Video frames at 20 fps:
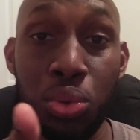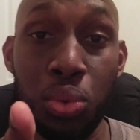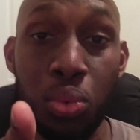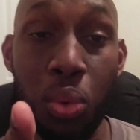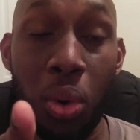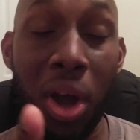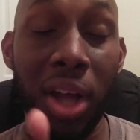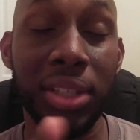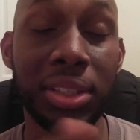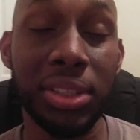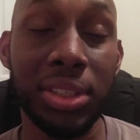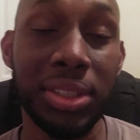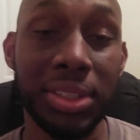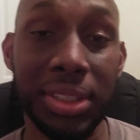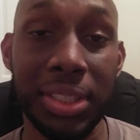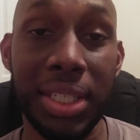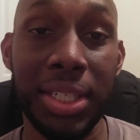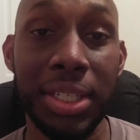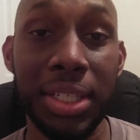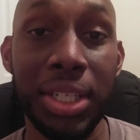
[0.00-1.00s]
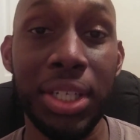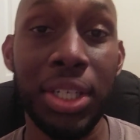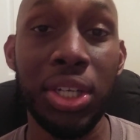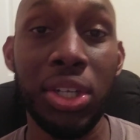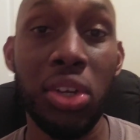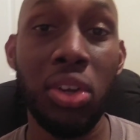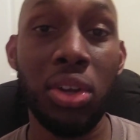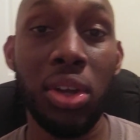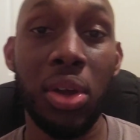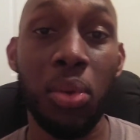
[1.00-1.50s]
want to see,
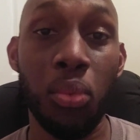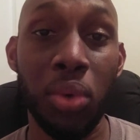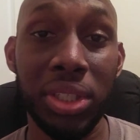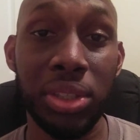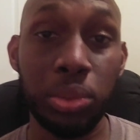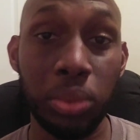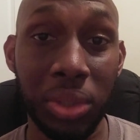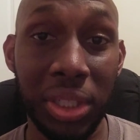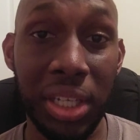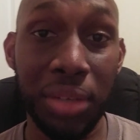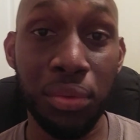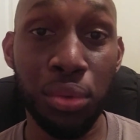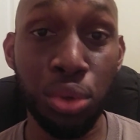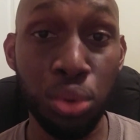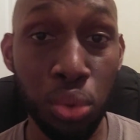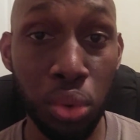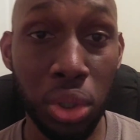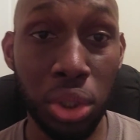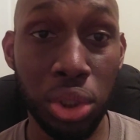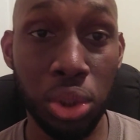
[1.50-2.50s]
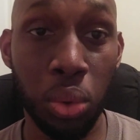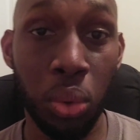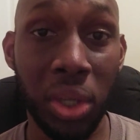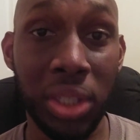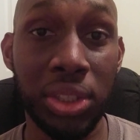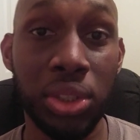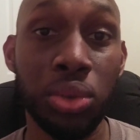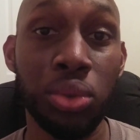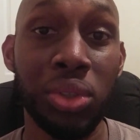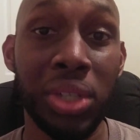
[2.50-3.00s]
which will give you the
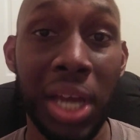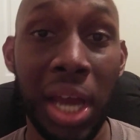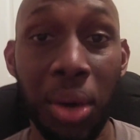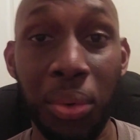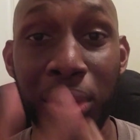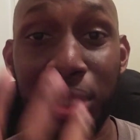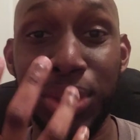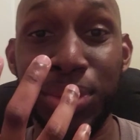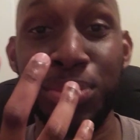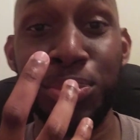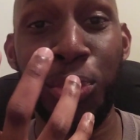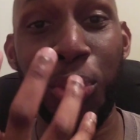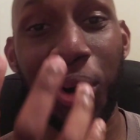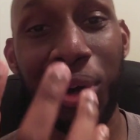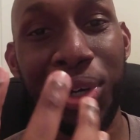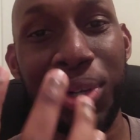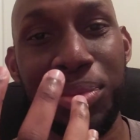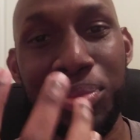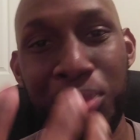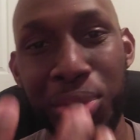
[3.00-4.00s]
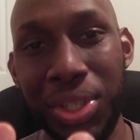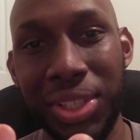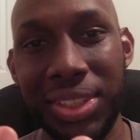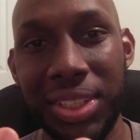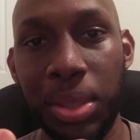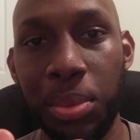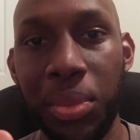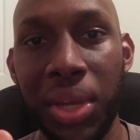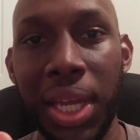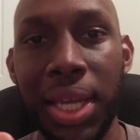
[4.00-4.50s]
choice. So now it's more
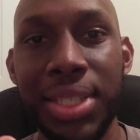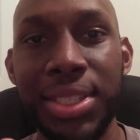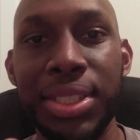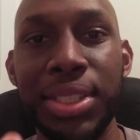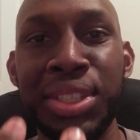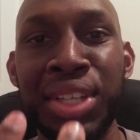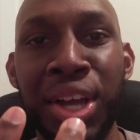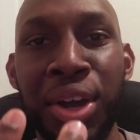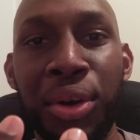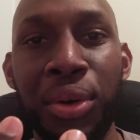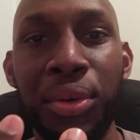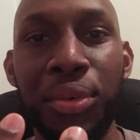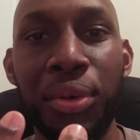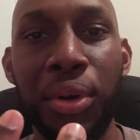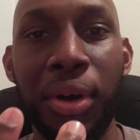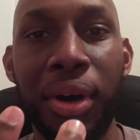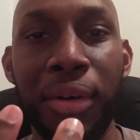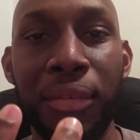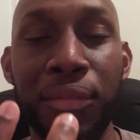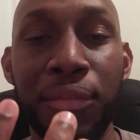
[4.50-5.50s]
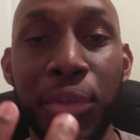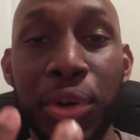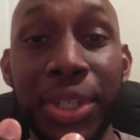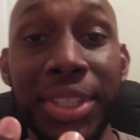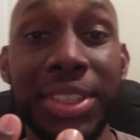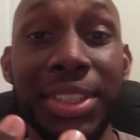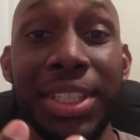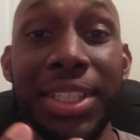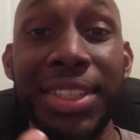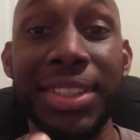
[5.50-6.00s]
community based now
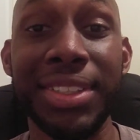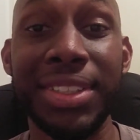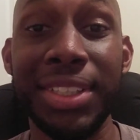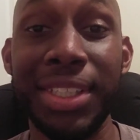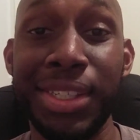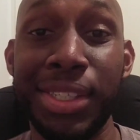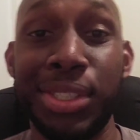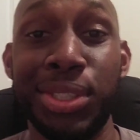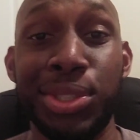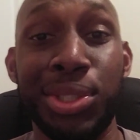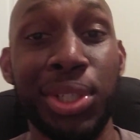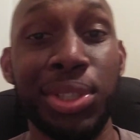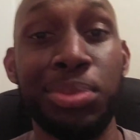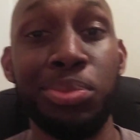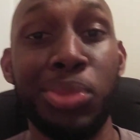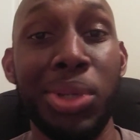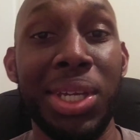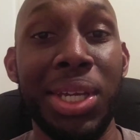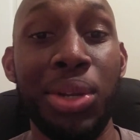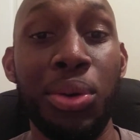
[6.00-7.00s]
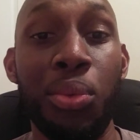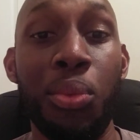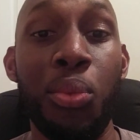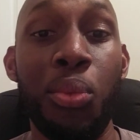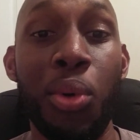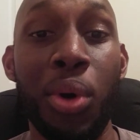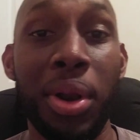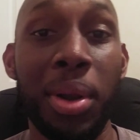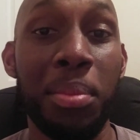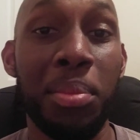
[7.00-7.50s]
versus just
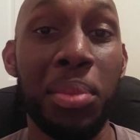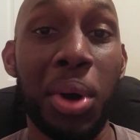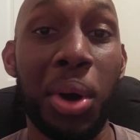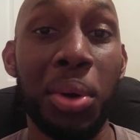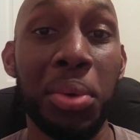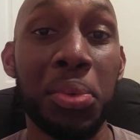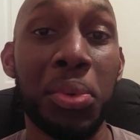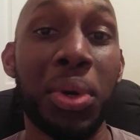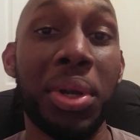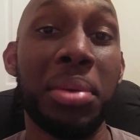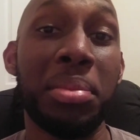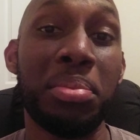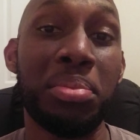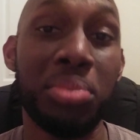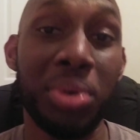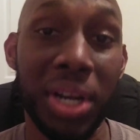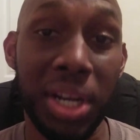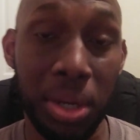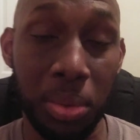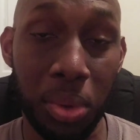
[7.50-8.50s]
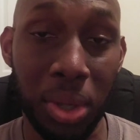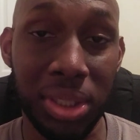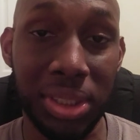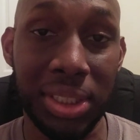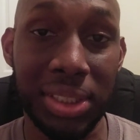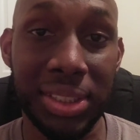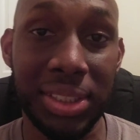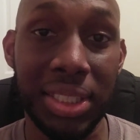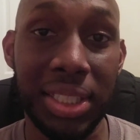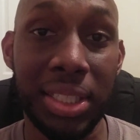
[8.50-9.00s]
being what about what Brennan wants
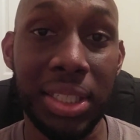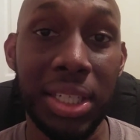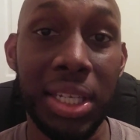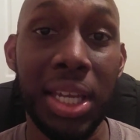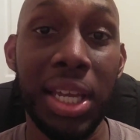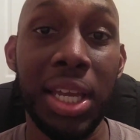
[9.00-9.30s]
to see.